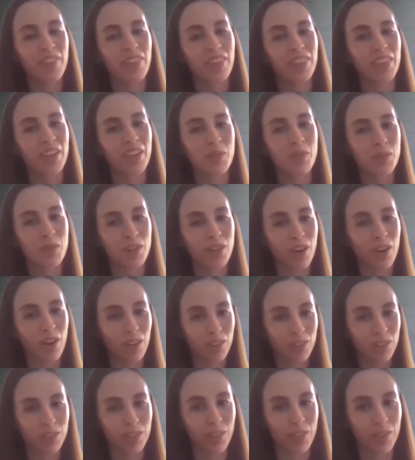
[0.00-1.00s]
that we're
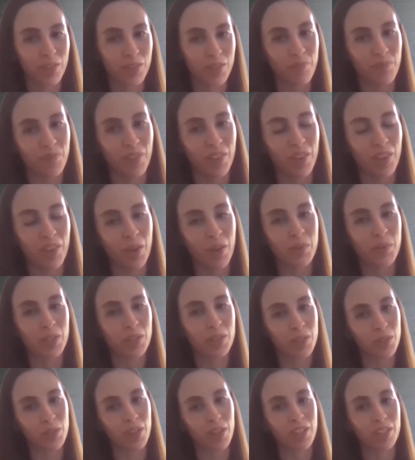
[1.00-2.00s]
also going
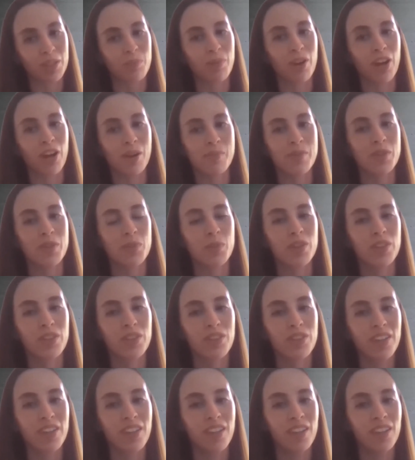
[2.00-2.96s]
to experiment with.